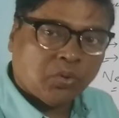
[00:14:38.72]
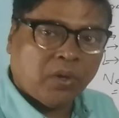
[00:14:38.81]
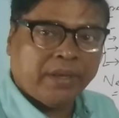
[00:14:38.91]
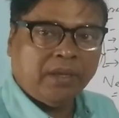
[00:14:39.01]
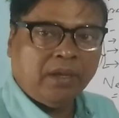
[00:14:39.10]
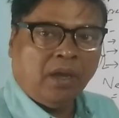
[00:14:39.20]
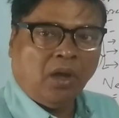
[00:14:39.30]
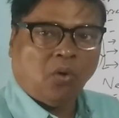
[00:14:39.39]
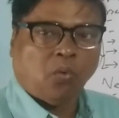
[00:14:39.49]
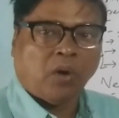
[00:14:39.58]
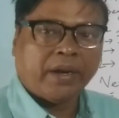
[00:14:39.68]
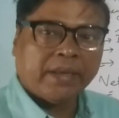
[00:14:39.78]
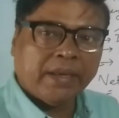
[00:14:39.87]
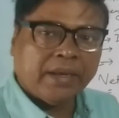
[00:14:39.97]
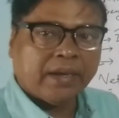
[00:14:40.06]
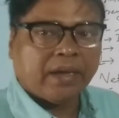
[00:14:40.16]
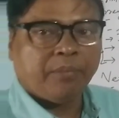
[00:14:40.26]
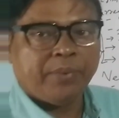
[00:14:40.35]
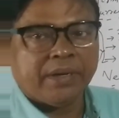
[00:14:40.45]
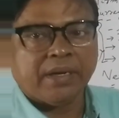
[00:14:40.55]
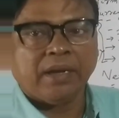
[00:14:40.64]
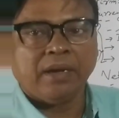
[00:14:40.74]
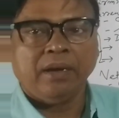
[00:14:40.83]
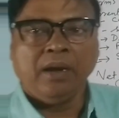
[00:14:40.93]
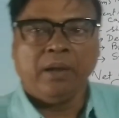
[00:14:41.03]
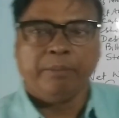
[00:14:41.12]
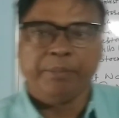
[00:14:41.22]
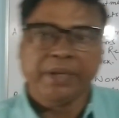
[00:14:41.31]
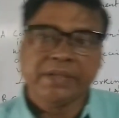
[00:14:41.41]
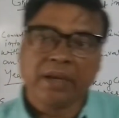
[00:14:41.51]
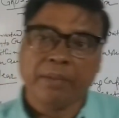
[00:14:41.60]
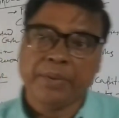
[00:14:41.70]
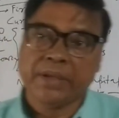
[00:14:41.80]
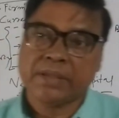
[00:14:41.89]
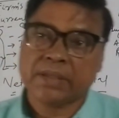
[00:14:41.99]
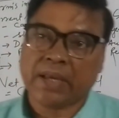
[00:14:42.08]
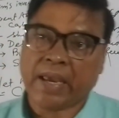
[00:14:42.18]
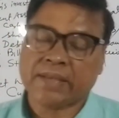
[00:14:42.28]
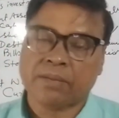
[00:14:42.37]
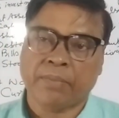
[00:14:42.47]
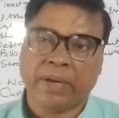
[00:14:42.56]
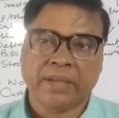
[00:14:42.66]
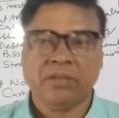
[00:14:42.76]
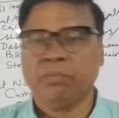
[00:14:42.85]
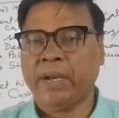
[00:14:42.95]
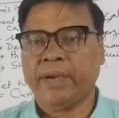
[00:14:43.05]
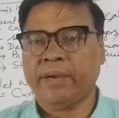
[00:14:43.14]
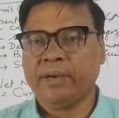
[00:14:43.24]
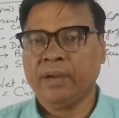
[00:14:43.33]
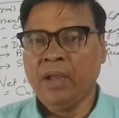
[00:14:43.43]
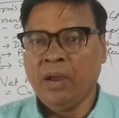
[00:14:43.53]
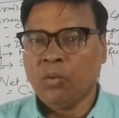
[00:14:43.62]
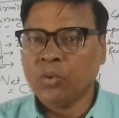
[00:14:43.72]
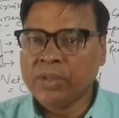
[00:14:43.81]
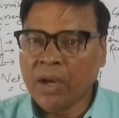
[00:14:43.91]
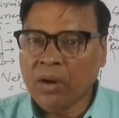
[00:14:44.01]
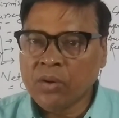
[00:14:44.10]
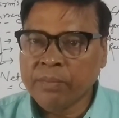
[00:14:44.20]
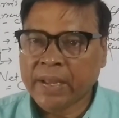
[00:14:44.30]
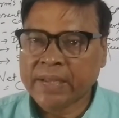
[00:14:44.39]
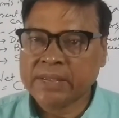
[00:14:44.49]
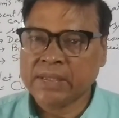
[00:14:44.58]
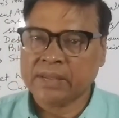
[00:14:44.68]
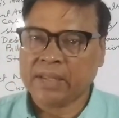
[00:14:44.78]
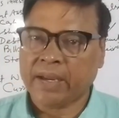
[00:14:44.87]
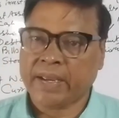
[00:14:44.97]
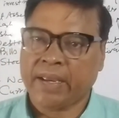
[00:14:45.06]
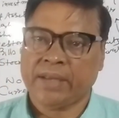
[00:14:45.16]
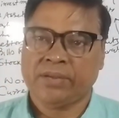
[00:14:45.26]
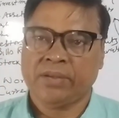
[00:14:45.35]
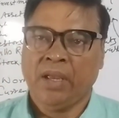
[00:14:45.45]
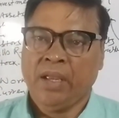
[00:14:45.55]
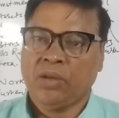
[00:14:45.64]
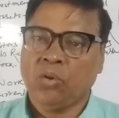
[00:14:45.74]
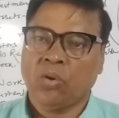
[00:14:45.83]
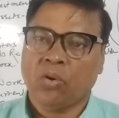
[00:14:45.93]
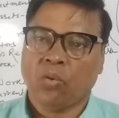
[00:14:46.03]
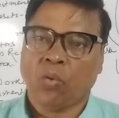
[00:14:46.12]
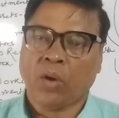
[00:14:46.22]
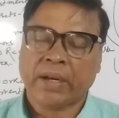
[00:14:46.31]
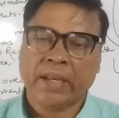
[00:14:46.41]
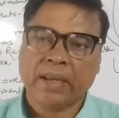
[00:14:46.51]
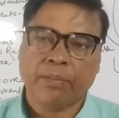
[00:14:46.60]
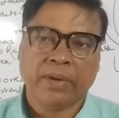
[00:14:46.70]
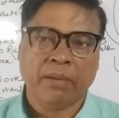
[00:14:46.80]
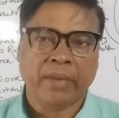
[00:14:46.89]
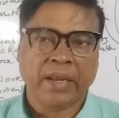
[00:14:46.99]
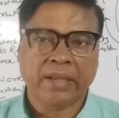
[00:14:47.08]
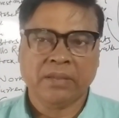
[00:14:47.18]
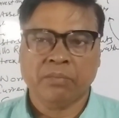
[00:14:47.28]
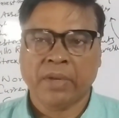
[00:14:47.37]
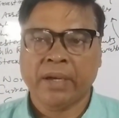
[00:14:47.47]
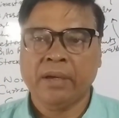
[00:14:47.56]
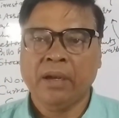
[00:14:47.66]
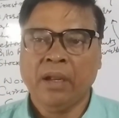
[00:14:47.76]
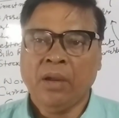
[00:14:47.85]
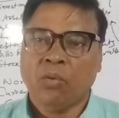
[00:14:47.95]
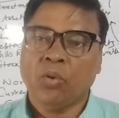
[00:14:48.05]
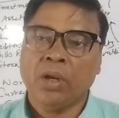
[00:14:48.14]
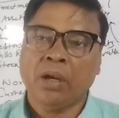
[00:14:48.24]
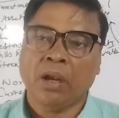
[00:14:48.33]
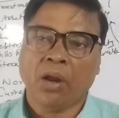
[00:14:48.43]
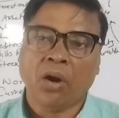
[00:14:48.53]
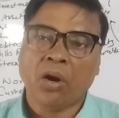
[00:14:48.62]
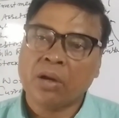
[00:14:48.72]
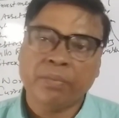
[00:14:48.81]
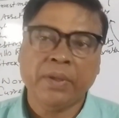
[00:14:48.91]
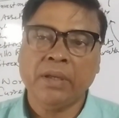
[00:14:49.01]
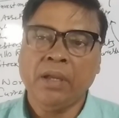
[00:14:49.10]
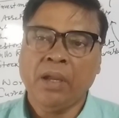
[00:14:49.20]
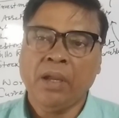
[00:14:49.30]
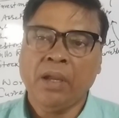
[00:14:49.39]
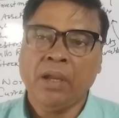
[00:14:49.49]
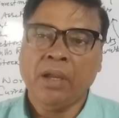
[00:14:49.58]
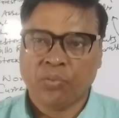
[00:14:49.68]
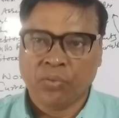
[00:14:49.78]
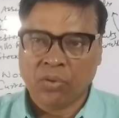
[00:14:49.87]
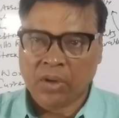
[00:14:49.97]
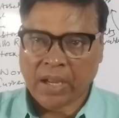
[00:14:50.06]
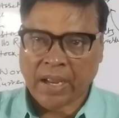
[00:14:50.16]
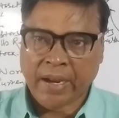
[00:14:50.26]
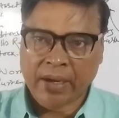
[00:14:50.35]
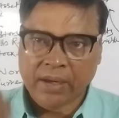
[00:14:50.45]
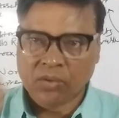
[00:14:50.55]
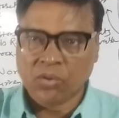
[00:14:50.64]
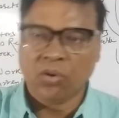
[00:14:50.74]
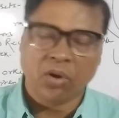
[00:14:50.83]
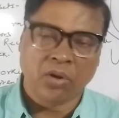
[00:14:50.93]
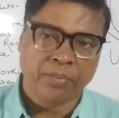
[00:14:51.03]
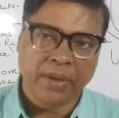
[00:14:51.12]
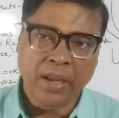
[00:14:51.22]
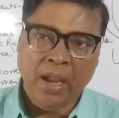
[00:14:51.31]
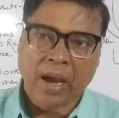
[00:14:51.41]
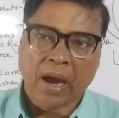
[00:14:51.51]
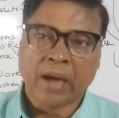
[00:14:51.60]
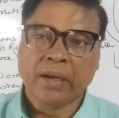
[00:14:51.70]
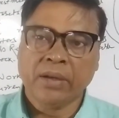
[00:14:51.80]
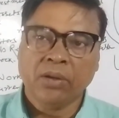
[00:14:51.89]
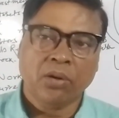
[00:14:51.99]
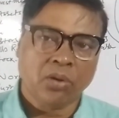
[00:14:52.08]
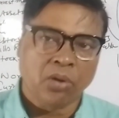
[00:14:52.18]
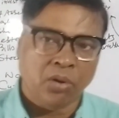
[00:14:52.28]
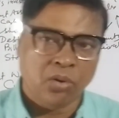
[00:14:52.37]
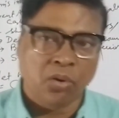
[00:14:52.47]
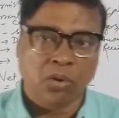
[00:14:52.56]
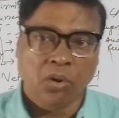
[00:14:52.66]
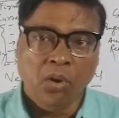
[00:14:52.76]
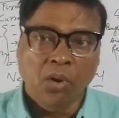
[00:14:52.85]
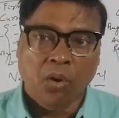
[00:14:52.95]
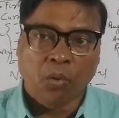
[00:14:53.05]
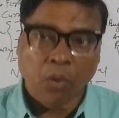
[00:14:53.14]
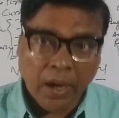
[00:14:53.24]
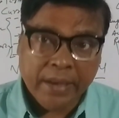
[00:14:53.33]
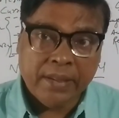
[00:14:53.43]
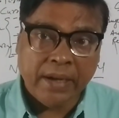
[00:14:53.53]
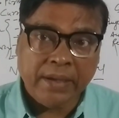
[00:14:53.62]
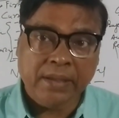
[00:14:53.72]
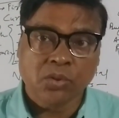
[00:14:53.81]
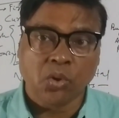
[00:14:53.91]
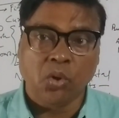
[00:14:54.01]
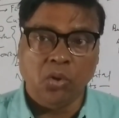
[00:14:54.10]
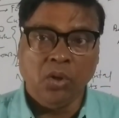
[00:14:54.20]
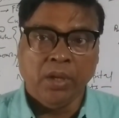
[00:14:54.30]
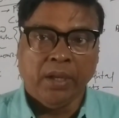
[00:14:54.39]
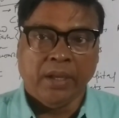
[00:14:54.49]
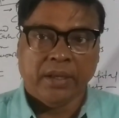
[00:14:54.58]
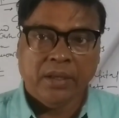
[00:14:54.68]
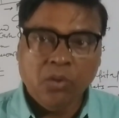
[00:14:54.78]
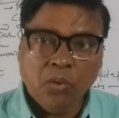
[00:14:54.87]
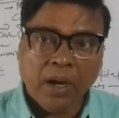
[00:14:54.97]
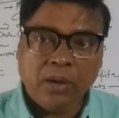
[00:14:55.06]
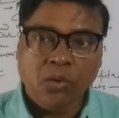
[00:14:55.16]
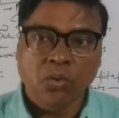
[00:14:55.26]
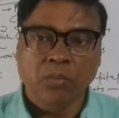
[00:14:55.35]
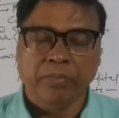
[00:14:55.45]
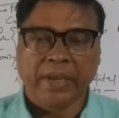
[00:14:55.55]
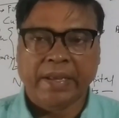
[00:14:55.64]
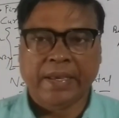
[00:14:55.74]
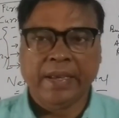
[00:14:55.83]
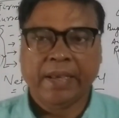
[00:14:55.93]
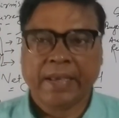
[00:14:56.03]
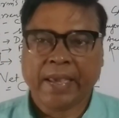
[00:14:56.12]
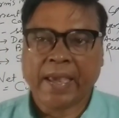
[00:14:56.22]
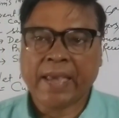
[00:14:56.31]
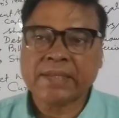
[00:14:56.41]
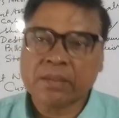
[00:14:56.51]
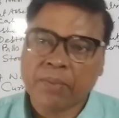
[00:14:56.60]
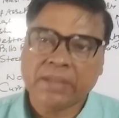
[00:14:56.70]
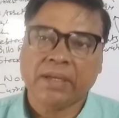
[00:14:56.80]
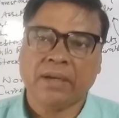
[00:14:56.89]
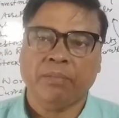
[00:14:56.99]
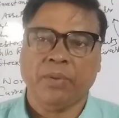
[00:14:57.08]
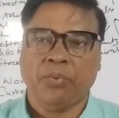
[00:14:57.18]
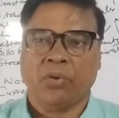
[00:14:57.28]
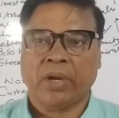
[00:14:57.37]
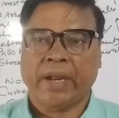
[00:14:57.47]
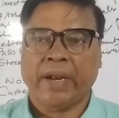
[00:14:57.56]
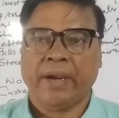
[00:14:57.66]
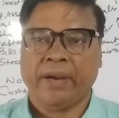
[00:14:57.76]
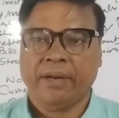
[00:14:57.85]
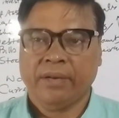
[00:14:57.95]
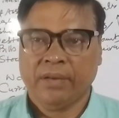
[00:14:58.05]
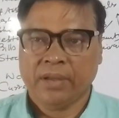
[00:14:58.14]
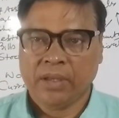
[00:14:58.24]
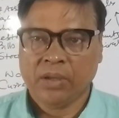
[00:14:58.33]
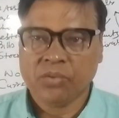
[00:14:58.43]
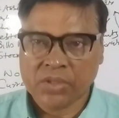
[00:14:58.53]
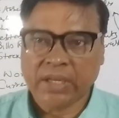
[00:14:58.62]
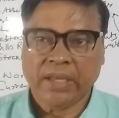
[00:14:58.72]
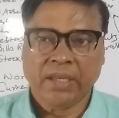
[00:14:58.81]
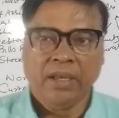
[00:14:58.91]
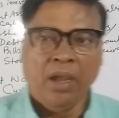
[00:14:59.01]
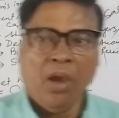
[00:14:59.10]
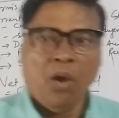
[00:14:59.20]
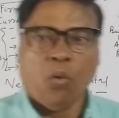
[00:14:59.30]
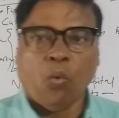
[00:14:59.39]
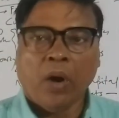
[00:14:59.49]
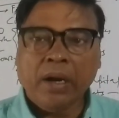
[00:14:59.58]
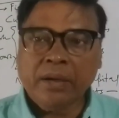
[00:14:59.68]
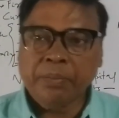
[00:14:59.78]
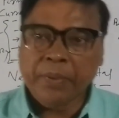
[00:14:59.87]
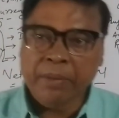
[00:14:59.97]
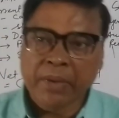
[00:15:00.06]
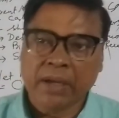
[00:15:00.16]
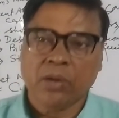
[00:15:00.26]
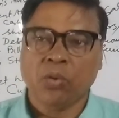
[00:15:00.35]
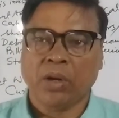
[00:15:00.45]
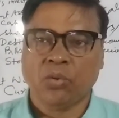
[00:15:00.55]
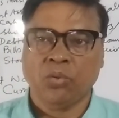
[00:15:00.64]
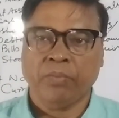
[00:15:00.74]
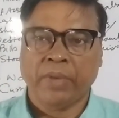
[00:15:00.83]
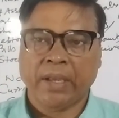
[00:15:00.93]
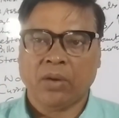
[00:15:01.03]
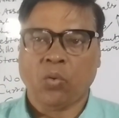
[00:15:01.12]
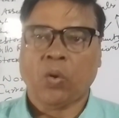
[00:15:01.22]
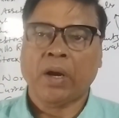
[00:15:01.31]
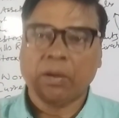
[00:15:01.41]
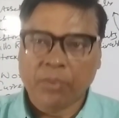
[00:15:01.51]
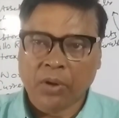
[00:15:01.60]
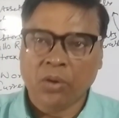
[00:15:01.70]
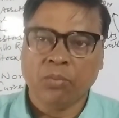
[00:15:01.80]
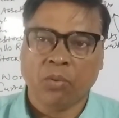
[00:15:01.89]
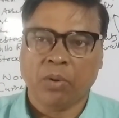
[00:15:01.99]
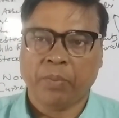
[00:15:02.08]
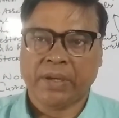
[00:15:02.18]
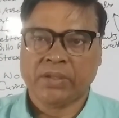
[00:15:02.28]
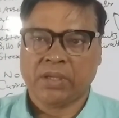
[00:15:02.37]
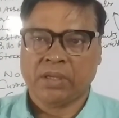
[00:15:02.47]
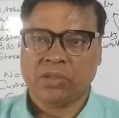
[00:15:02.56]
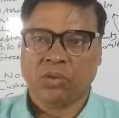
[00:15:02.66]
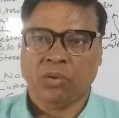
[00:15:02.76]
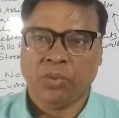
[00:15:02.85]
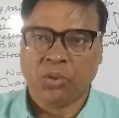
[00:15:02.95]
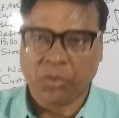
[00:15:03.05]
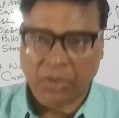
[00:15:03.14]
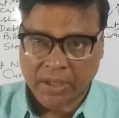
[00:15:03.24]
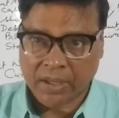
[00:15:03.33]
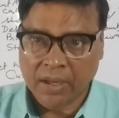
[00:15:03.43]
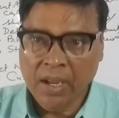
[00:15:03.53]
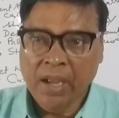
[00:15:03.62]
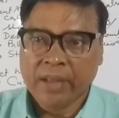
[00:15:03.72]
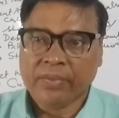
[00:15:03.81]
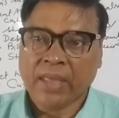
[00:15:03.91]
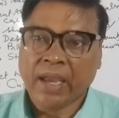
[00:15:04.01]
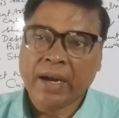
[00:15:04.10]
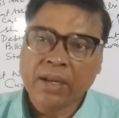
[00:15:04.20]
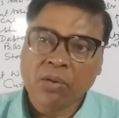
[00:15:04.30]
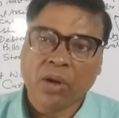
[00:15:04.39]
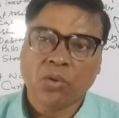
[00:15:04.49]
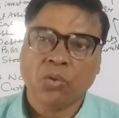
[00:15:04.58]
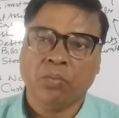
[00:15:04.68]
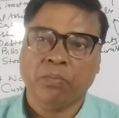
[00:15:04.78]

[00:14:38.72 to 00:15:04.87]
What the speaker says: why working capital vis-a-vis cash management. Without managing the cash, your working capital management will not be fruitful and it will not be under your control. Why that is so? You are to make a cash budget beforehand. you see what payment you have to make, what volume of operations you will be doing, that you have to